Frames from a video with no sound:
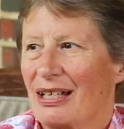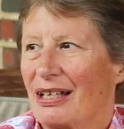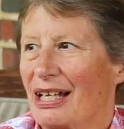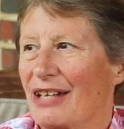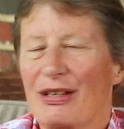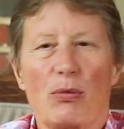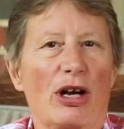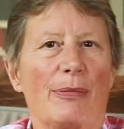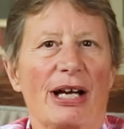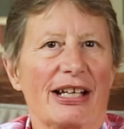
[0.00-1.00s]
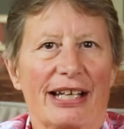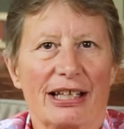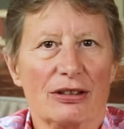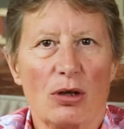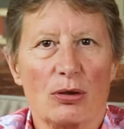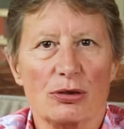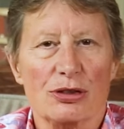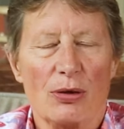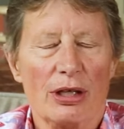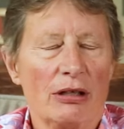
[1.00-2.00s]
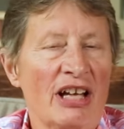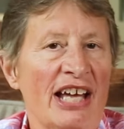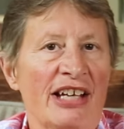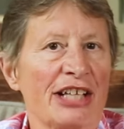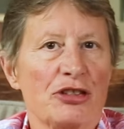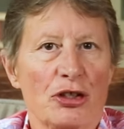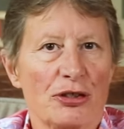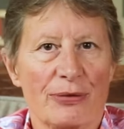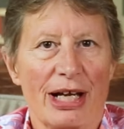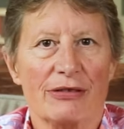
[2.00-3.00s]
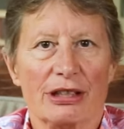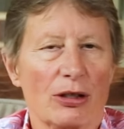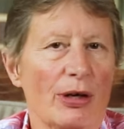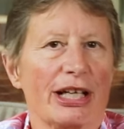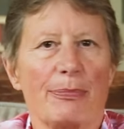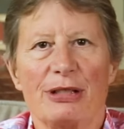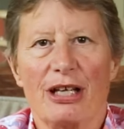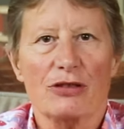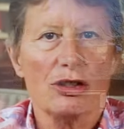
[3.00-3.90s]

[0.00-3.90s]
And I thought, where am I going to get local soil? And I turned around, and going up and down the